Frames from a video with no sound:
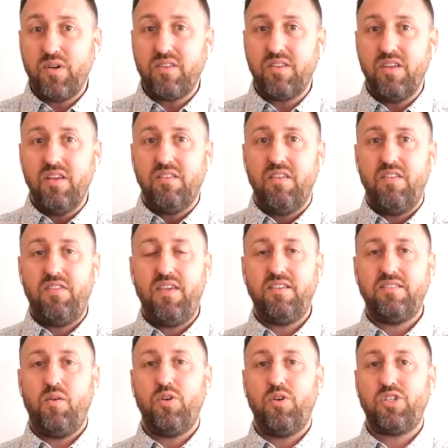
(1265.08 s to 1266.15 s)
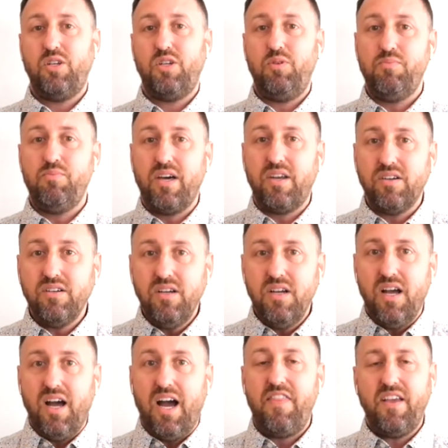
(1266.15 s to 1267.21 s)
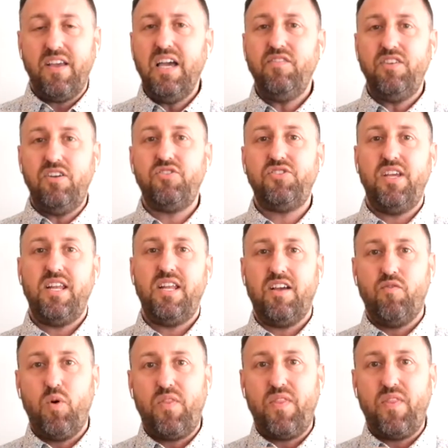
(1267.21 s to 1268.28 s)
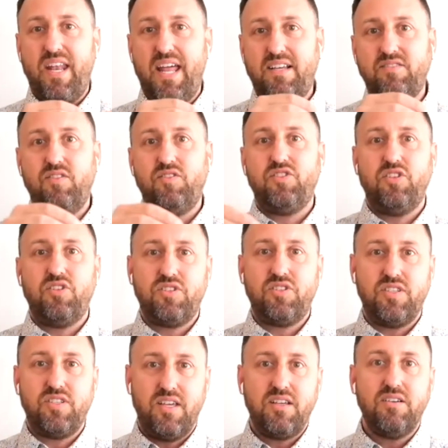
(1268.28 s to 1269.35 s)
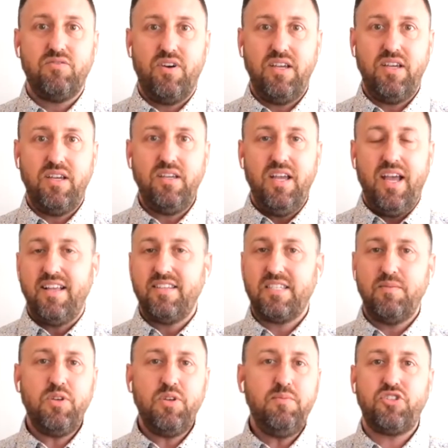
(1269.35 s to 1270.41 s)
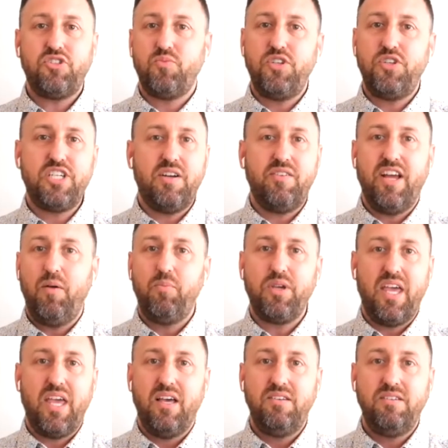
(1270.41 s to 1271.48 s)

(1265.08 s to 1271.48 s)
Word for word: the things they wish could be better, I think I have an understanding of what that excellence looks like, right? And sometimes it's just reaching out a helping hand.